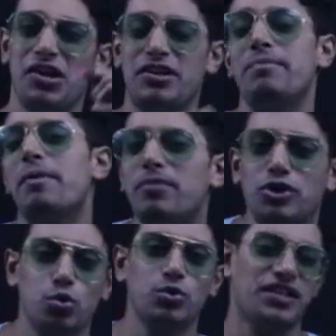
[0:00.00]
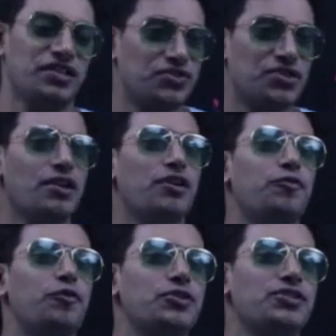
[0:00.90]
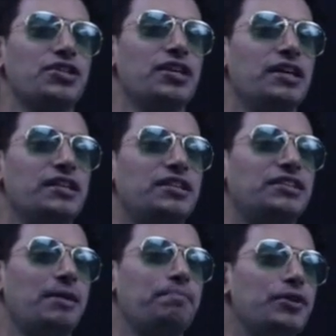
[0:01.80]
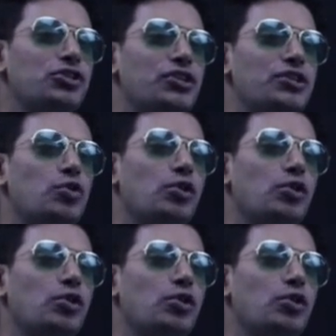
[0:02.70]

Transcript: remember two things. First, the temperature is